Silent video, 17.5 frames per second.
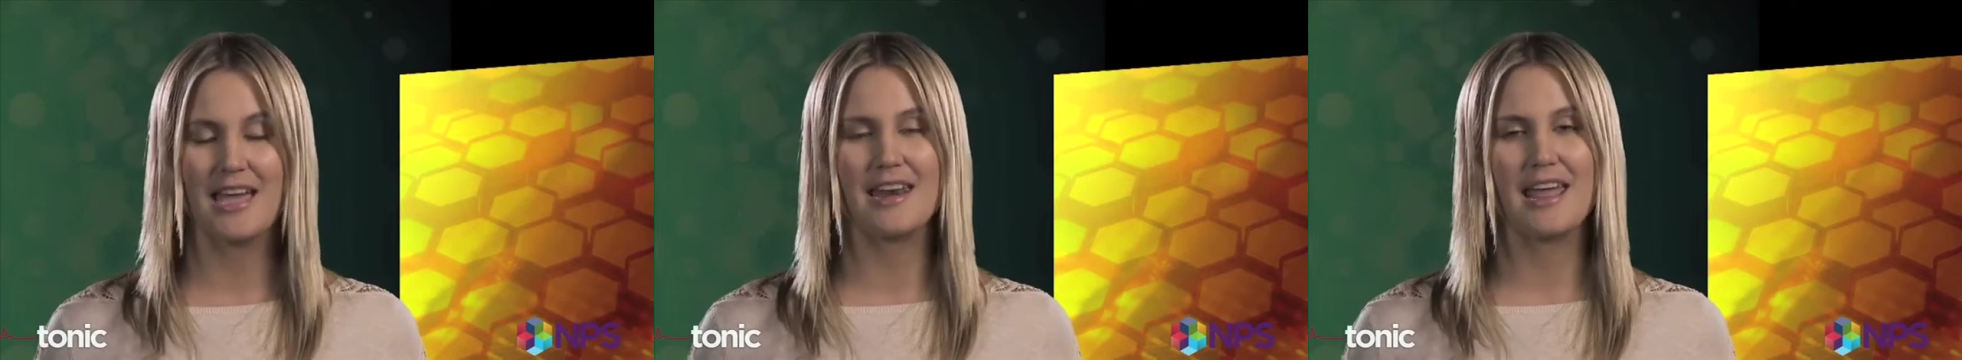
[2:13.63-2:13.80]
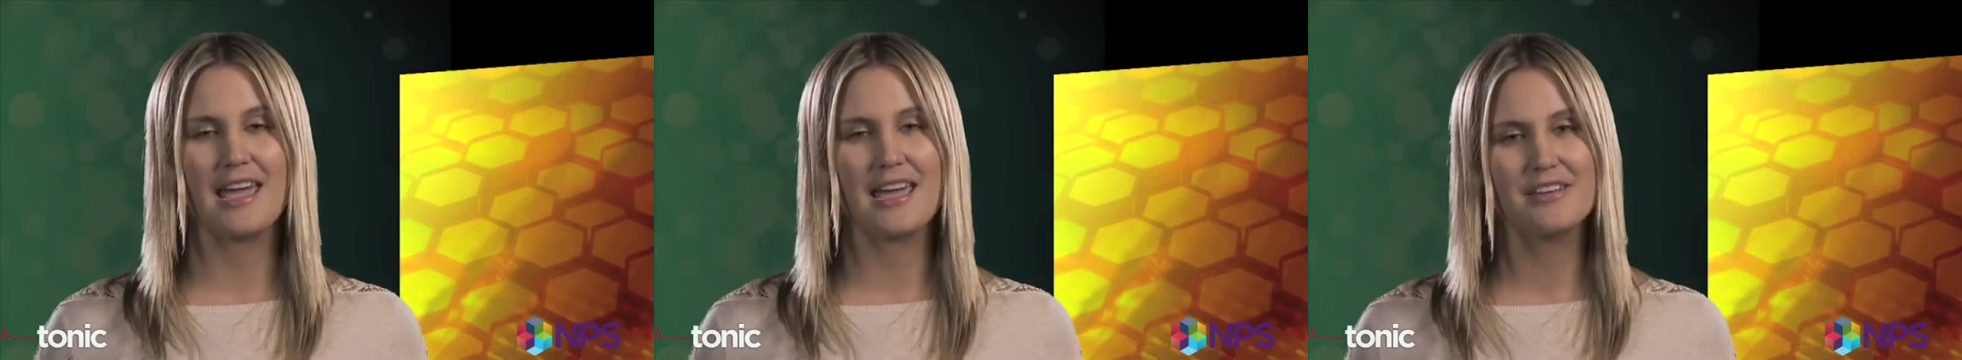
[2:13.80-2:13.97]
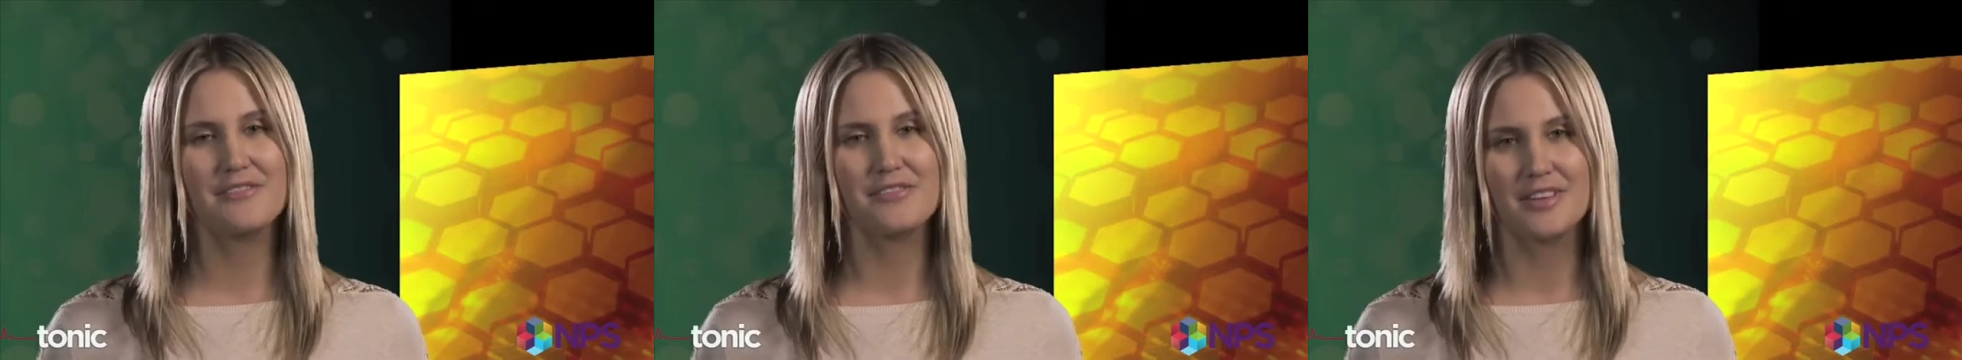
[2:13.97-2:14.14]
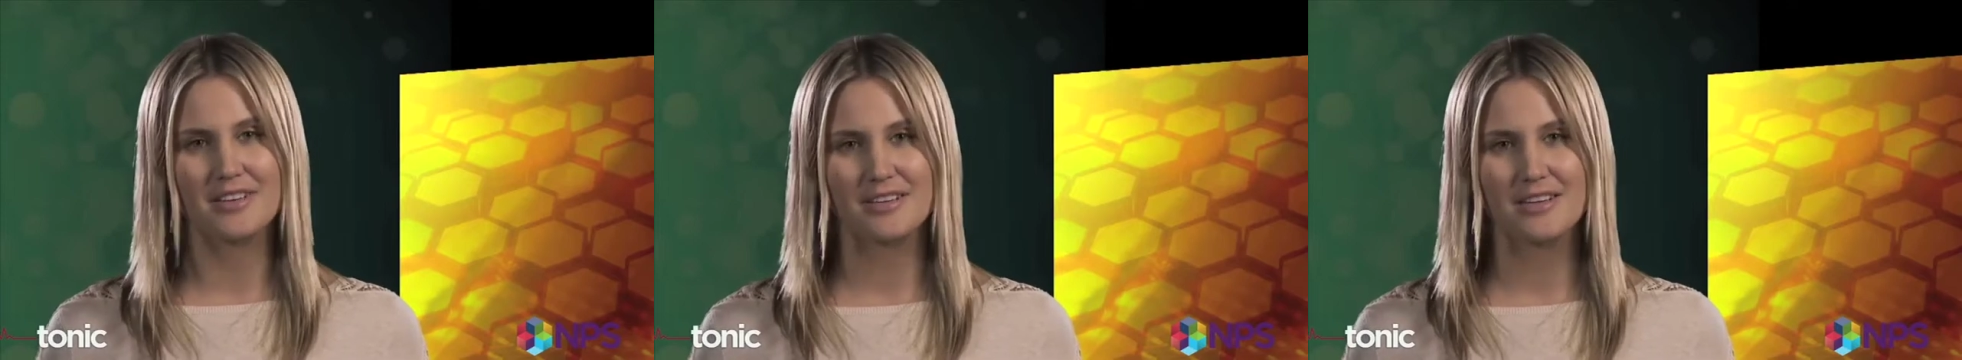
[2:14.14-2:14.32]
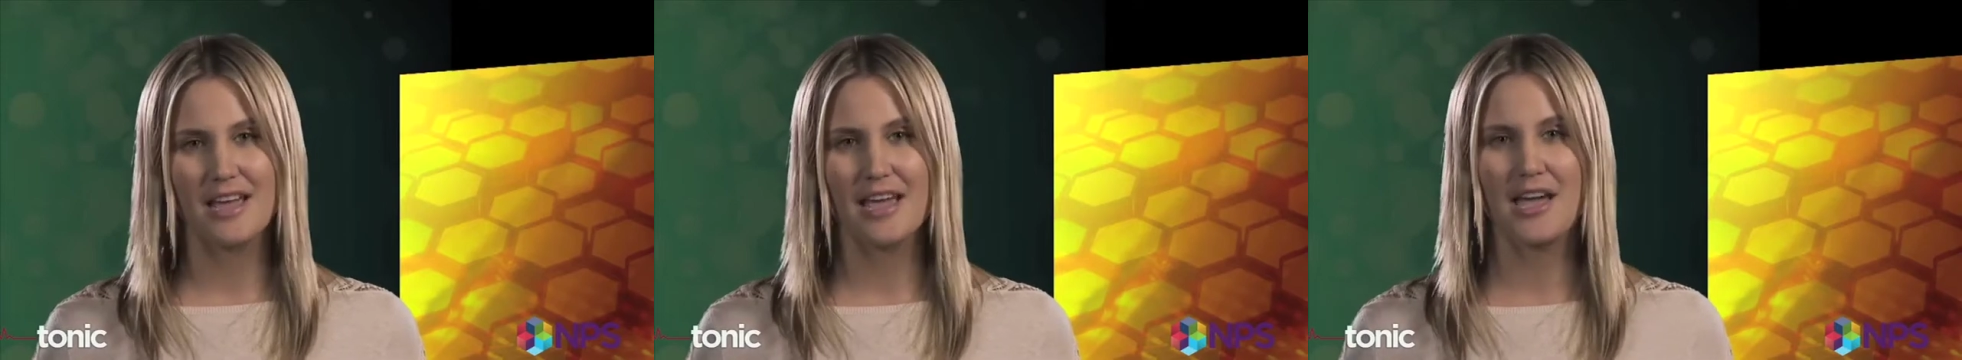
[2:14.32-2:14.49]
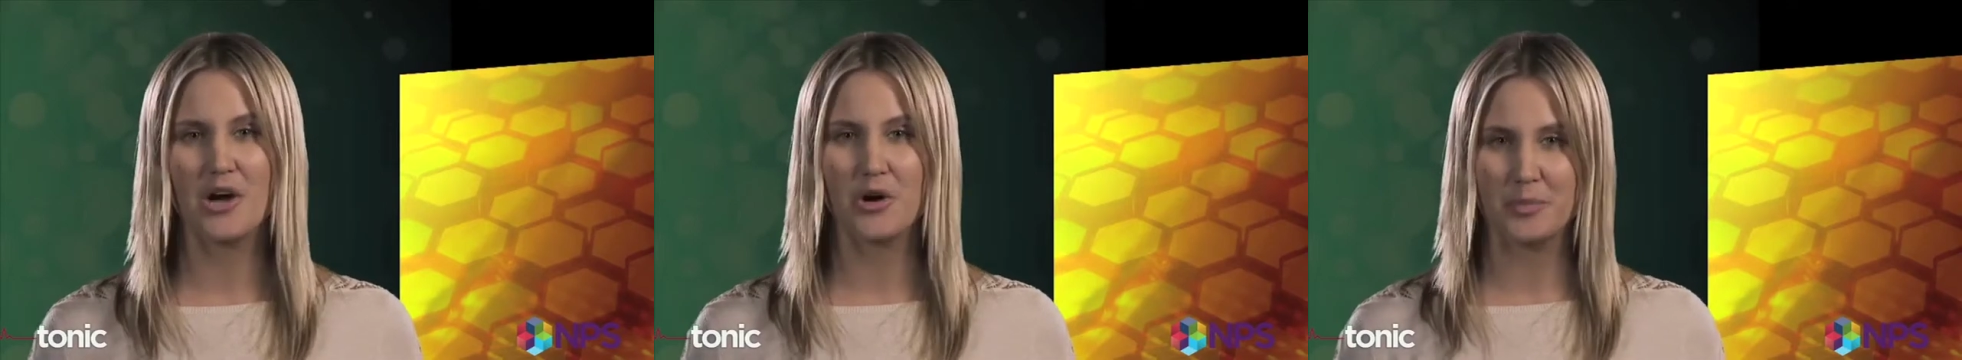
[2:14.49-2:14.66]
and
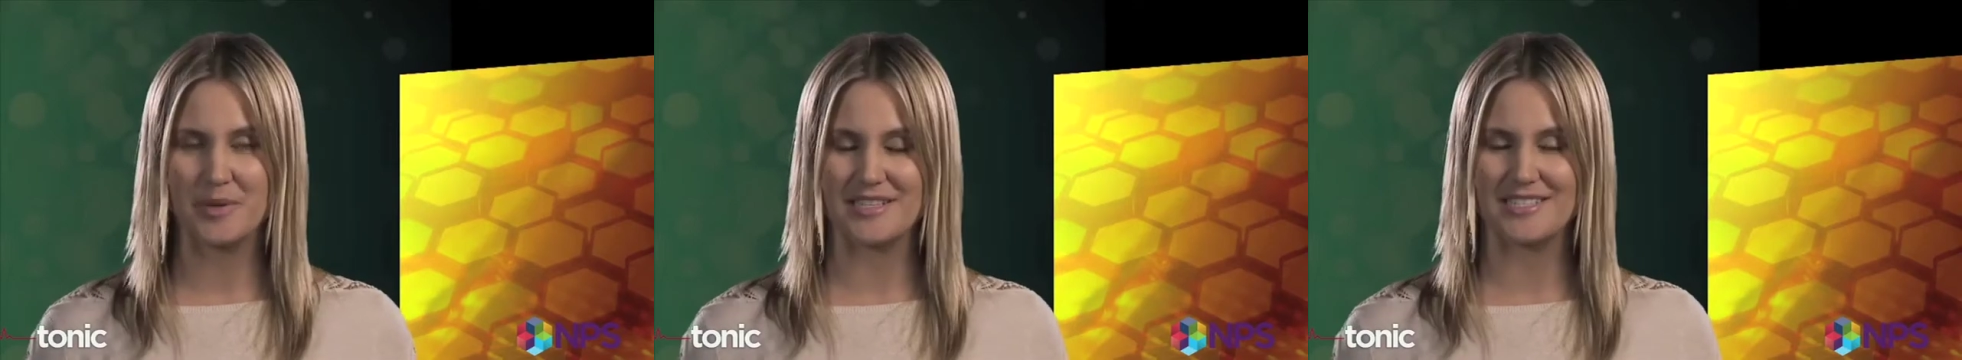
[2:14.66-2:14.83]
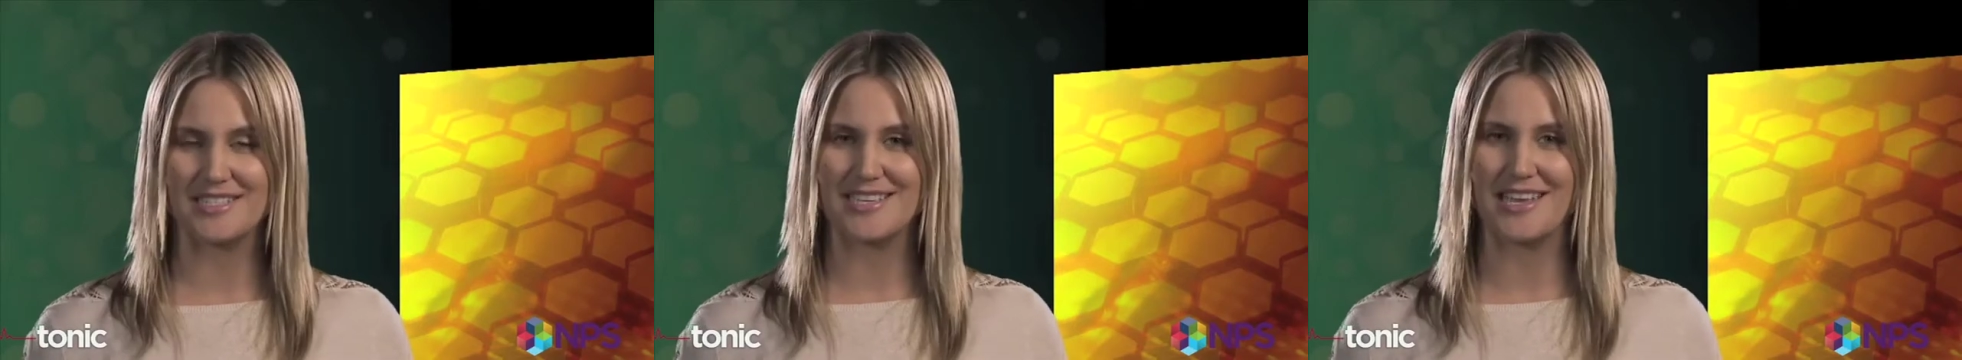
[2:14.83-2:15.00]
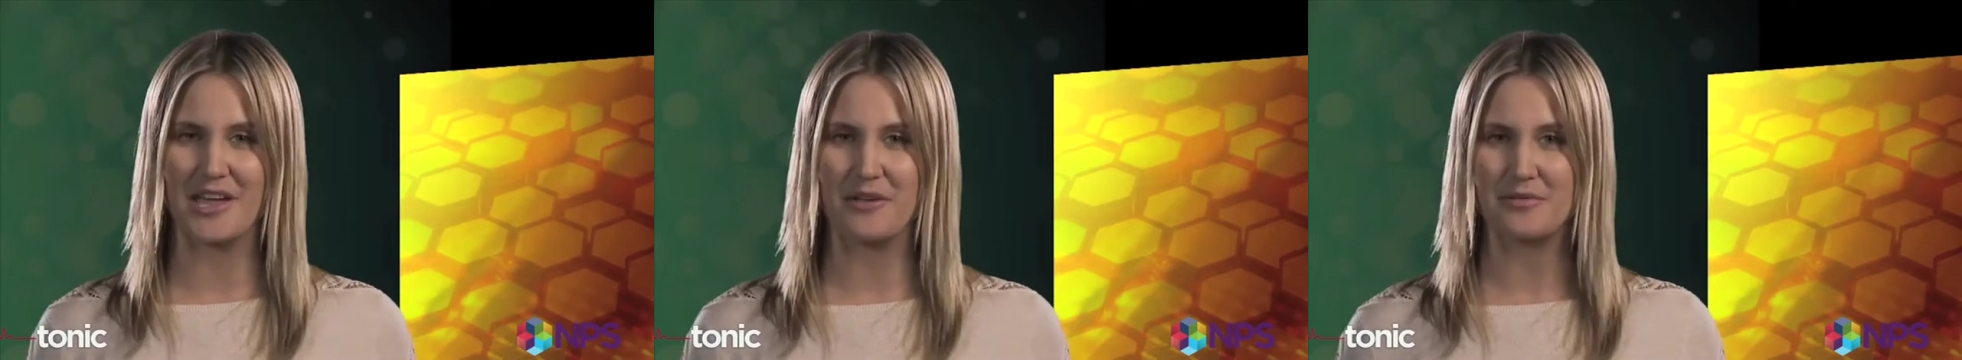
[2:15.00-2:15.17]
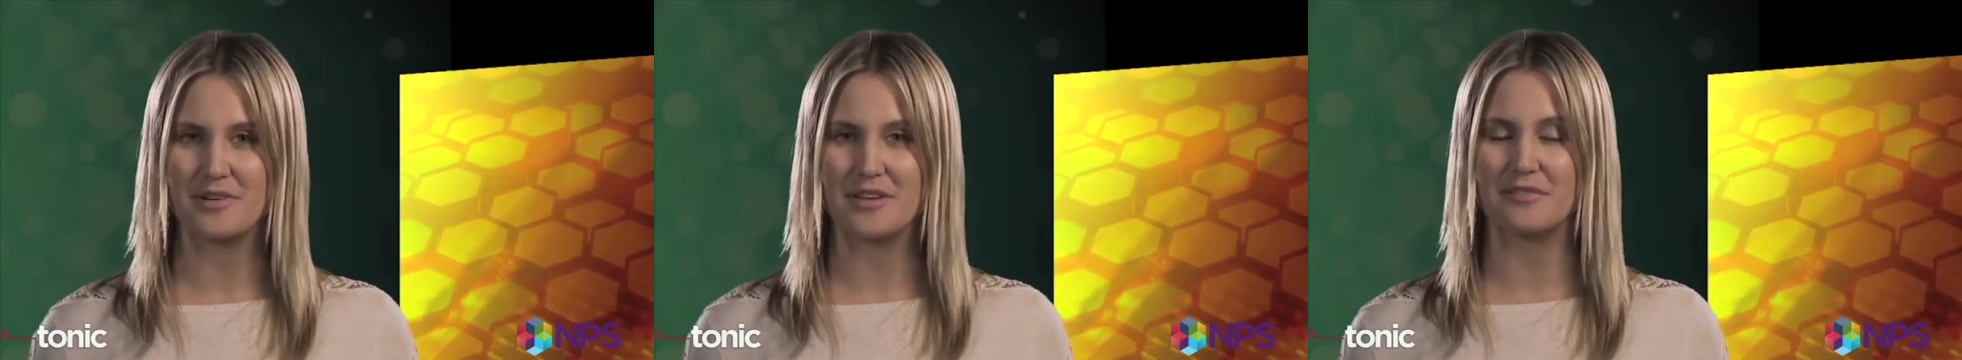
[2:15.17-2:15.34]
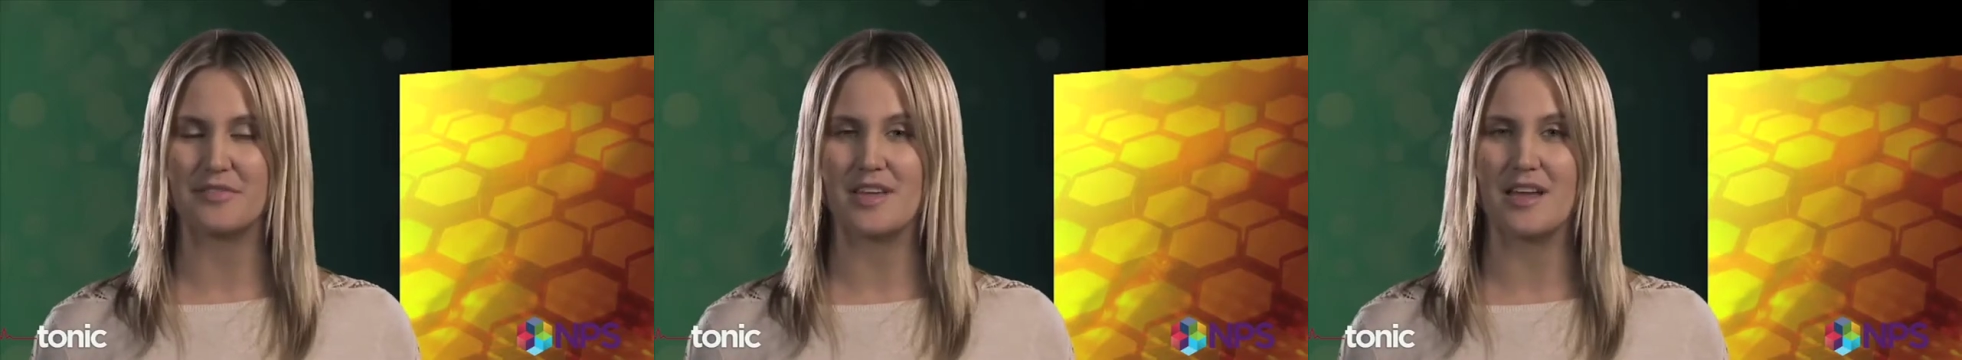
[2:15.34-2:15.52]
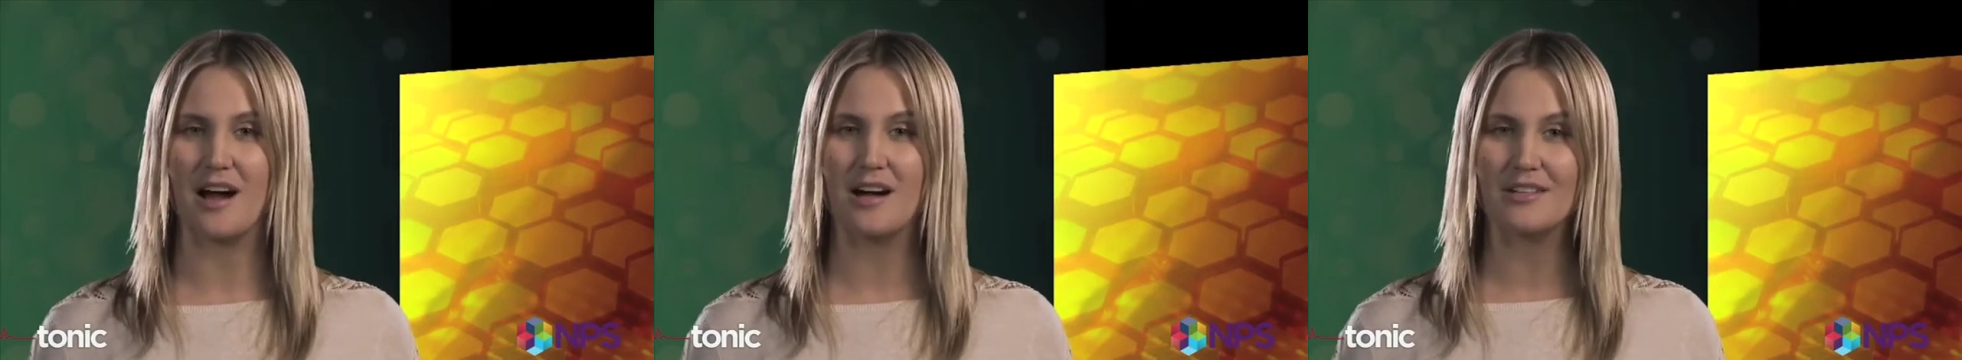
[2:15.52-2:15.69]
even helping to get rid of the